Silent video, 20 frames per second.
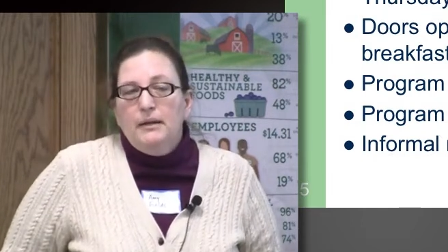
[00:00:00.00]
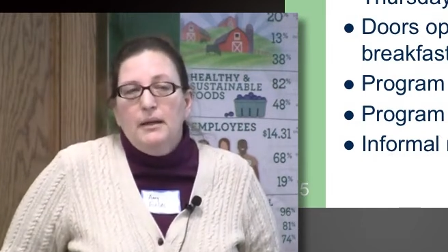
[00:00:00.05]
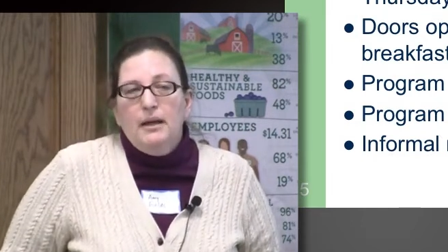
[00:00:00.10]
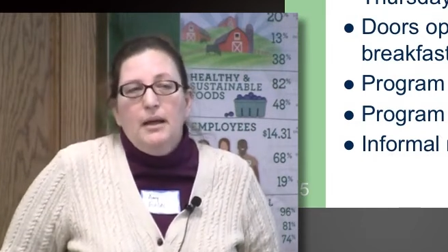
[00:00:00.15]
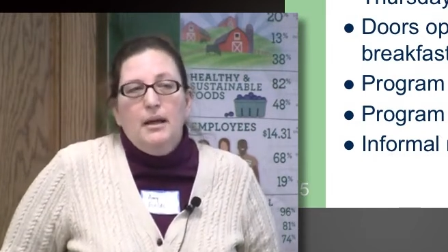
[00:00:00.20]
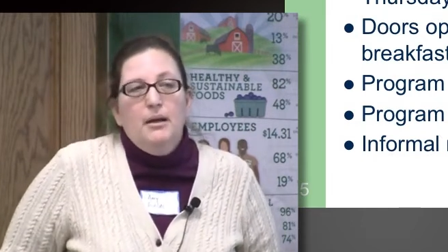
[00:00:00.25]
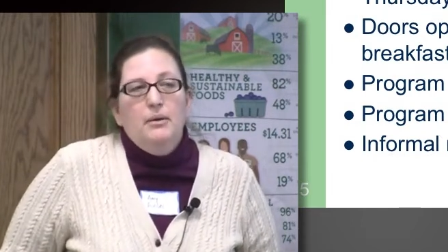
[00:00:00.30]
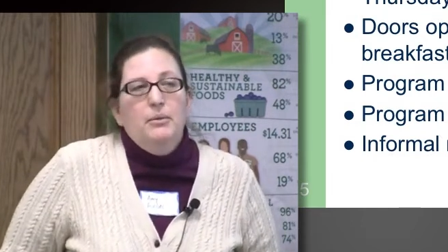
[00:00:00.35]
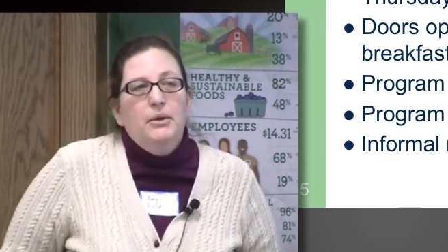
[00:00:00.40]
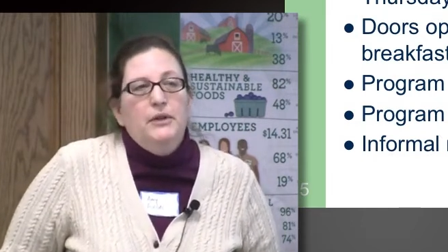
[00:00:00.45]

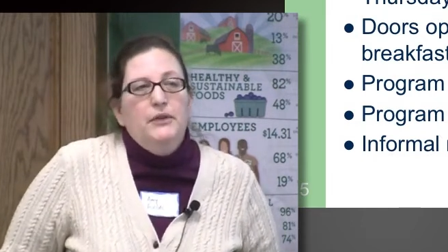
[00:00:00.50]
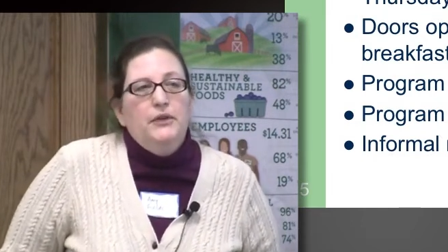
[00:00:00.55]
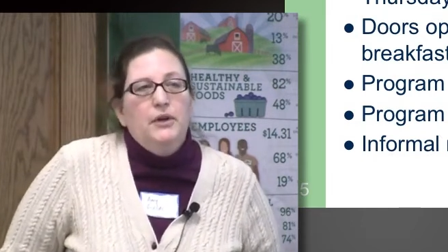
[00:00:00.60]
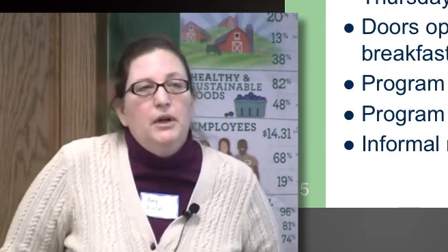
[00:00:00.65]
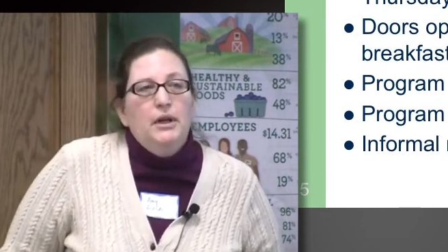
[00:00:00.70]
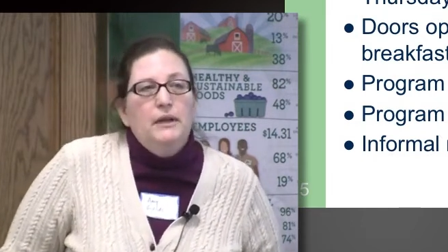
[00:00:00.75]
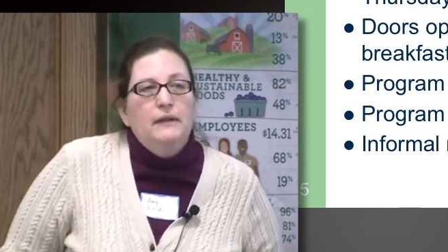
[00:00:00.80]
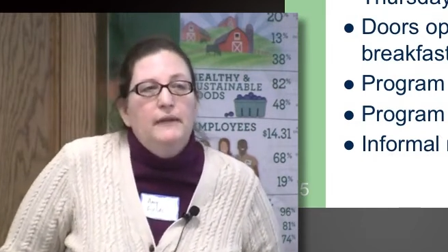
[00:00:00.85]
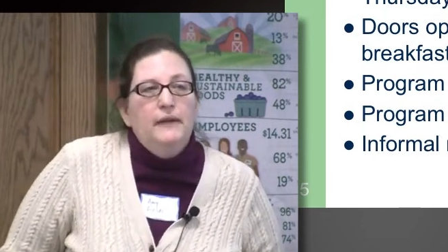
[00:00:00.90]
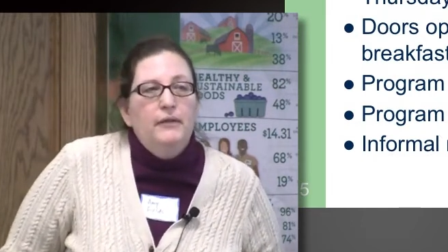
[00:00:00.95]
Uh, we
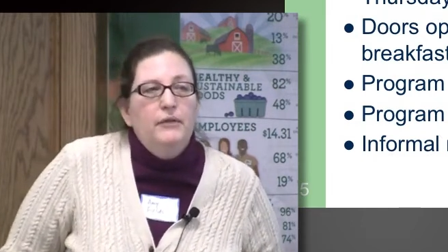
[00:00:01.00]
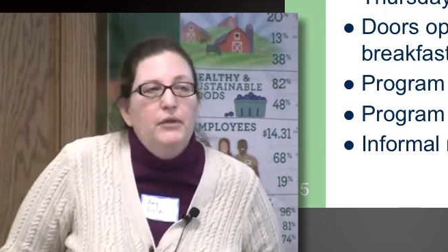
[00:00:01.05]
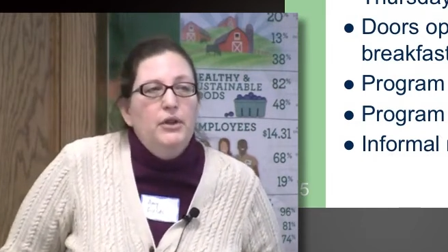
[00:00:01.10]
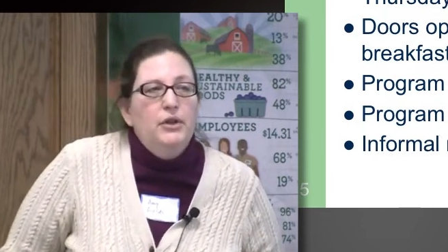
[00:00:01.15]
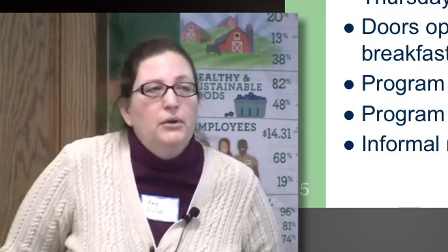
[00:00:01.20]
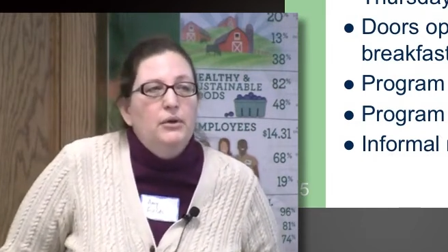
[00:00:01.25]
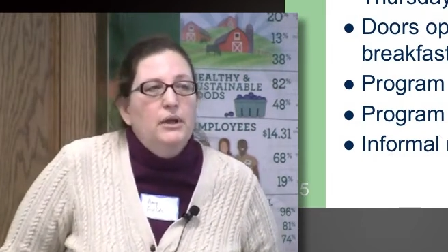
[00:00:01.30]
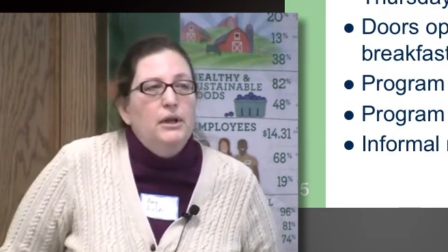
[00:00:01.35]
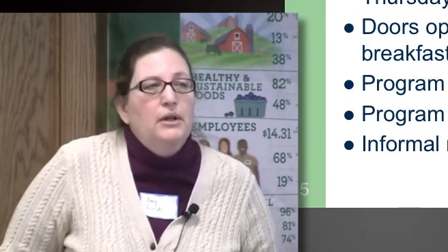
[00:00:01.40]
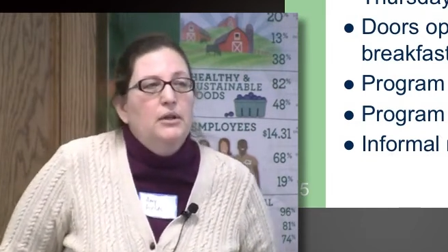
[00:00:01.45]
start at seven
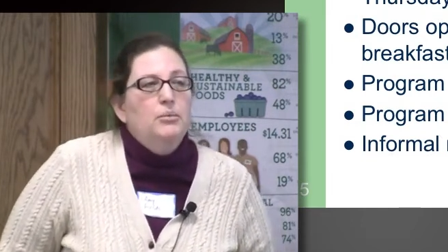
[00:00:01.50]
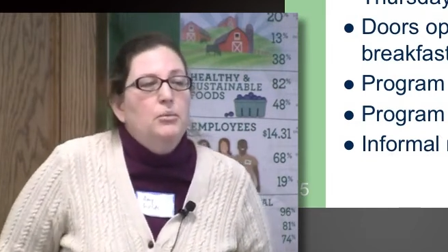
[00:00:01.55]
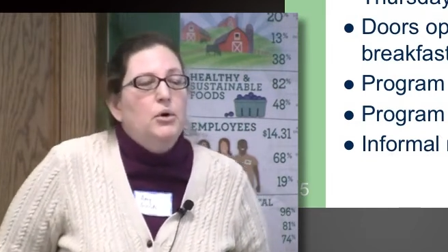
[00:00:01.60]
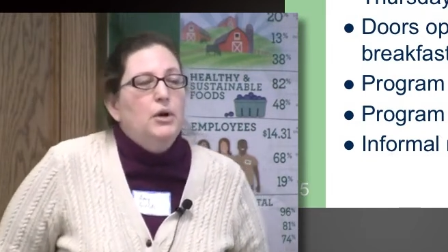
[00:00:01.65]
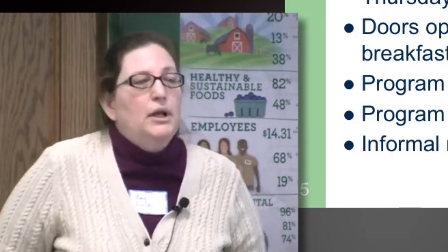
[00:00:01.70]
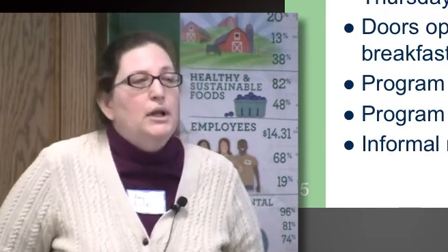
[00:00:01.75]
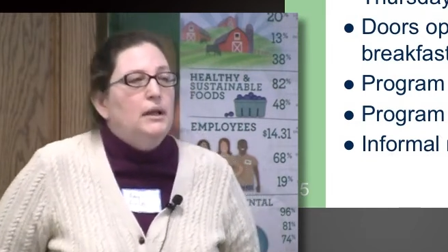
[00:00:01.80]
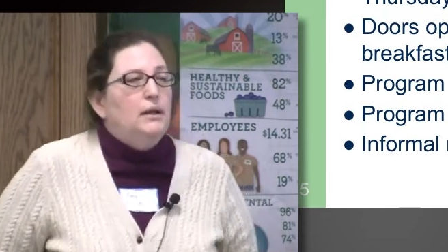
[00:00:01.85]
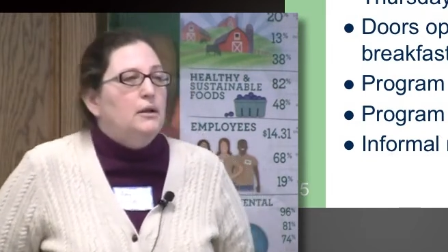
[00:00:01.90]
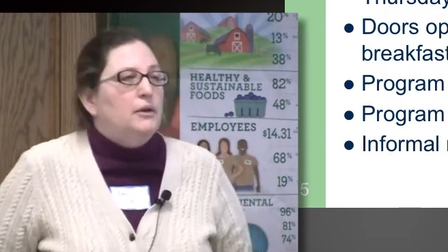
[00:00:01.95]
thirty in the
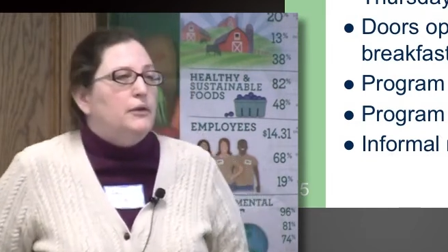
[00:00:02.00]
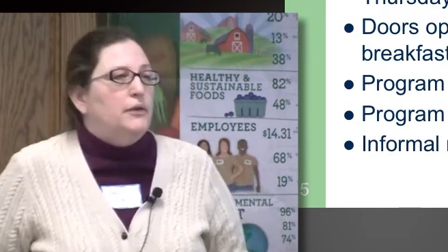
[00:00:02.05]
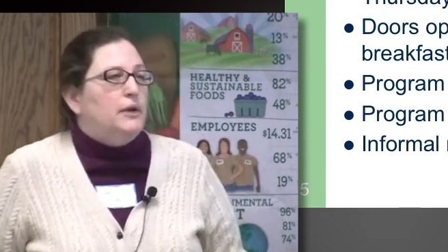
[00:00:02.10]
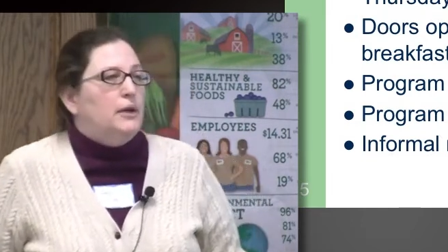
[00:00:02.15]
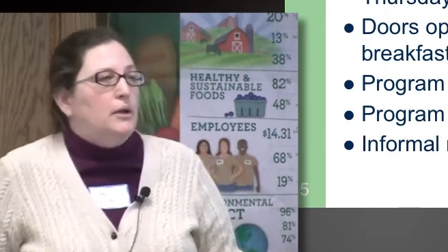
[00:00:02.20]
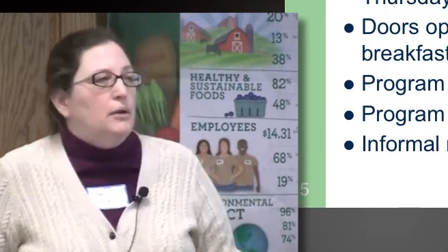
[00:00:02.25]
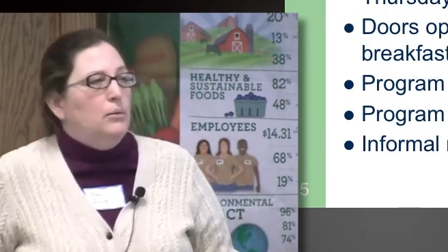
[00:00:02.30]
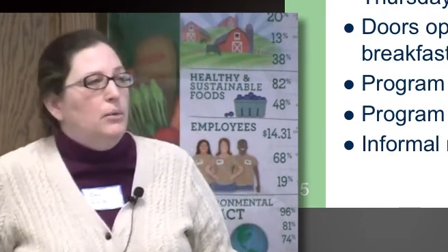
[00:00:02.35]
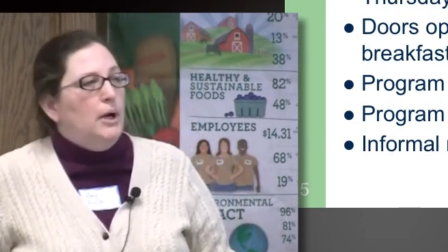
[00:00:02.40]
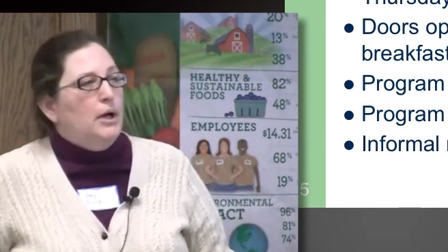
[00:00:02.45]
morning. There's a
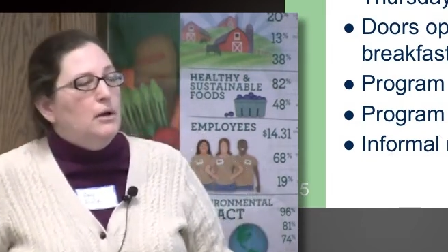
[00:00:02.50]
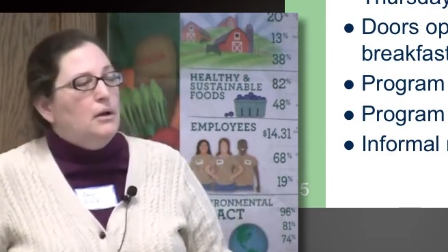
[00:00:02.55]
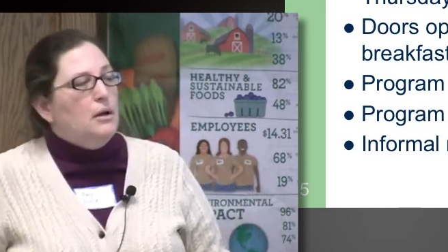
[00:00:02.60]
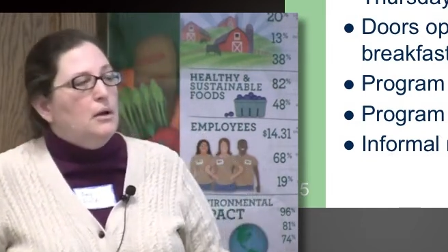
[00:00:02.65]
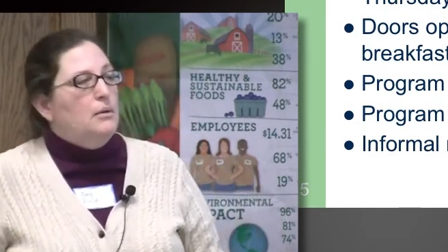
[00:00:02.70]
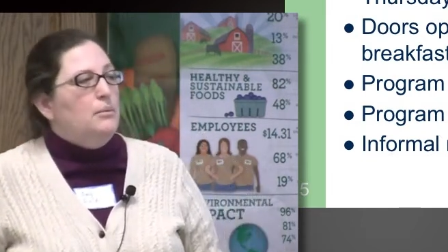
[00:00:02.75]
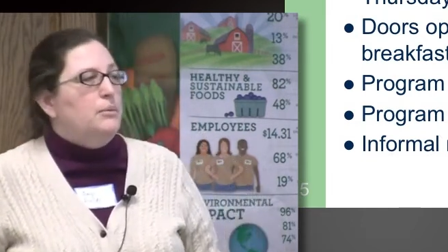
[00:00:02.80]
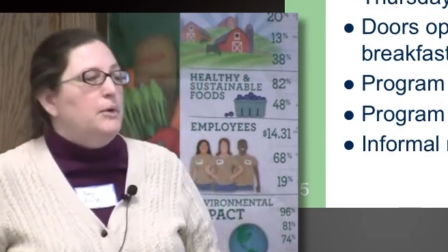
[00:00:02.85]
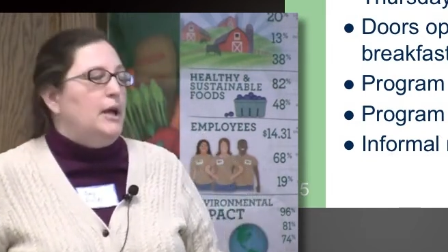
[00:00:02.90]
little welcome.